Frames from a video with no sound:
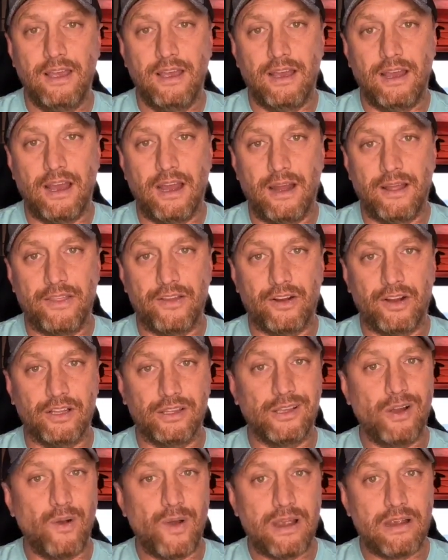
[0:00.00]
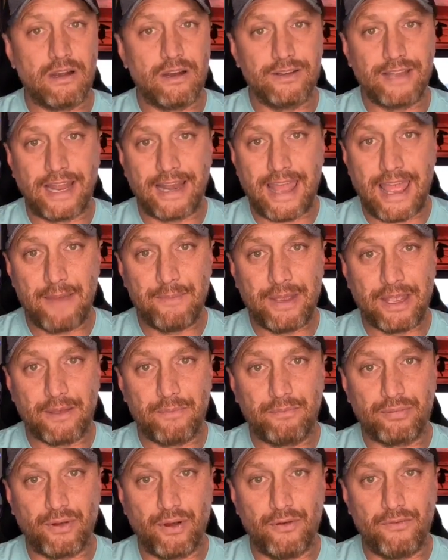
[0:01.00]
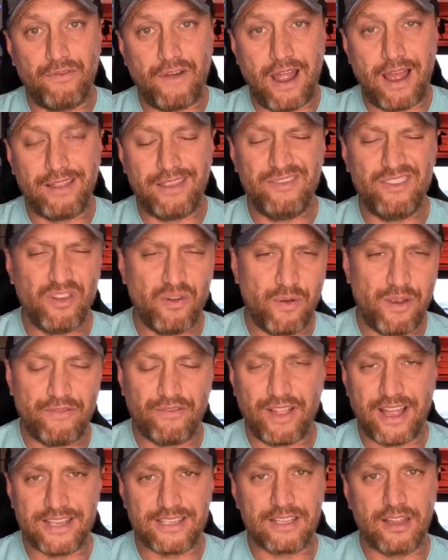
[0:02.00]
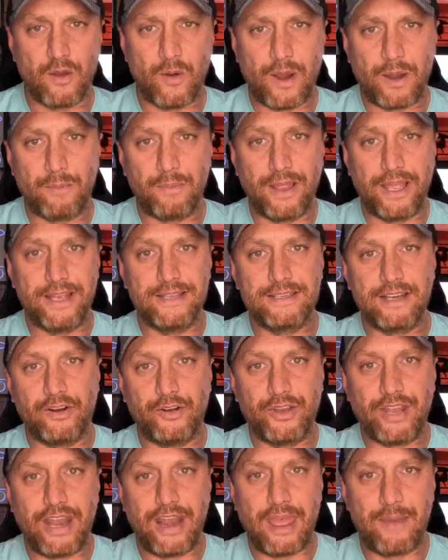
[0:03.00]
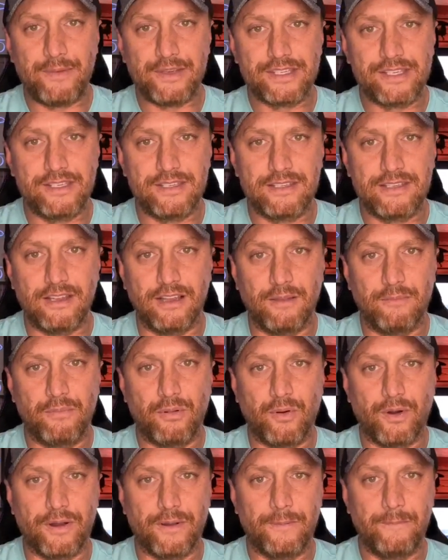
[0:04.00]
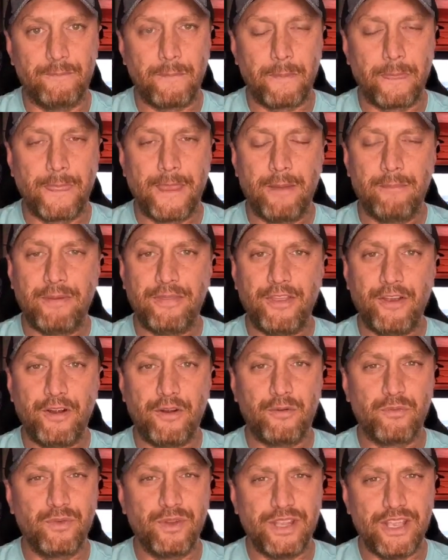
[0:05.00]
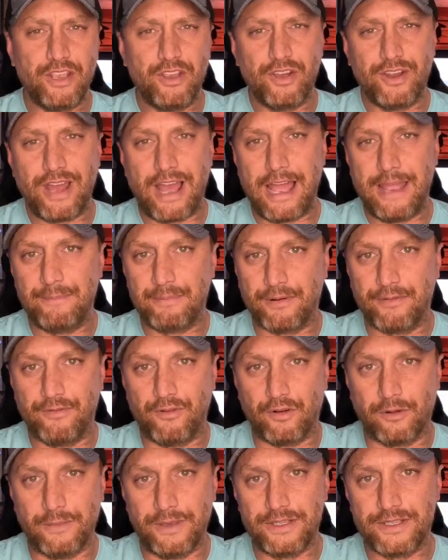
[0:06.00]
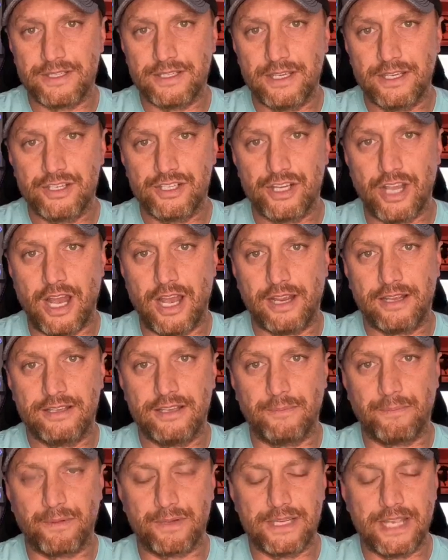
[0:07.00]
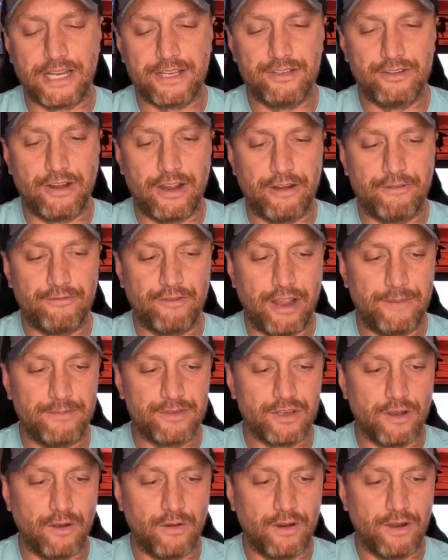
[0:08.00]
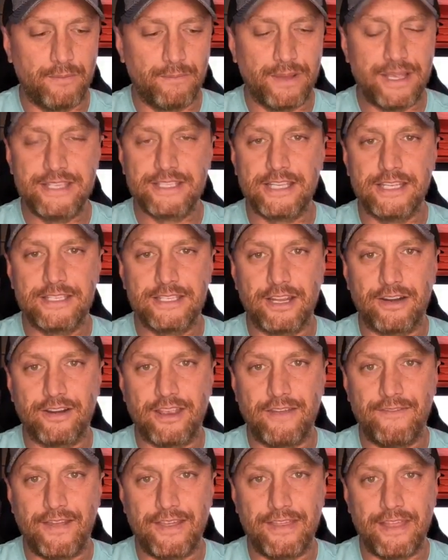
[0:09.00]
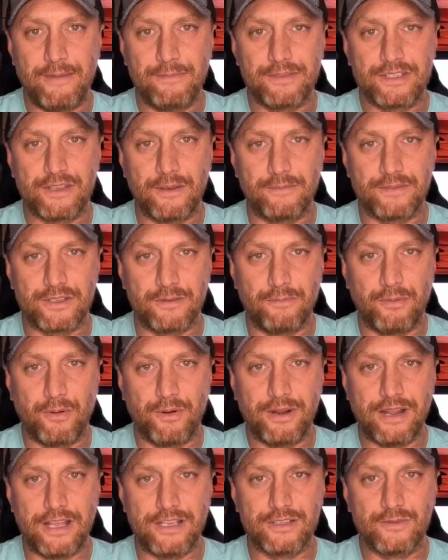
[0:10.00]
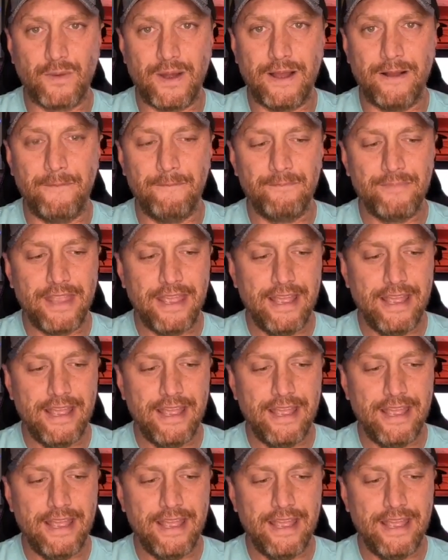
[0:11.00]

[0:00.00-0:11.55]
They're a low aerodynamic profile. Even though we fly slow airplanes, aerodynamics is still important. But they're a really good high-performance shock to protect your airframe. So please consider giving them some support as well.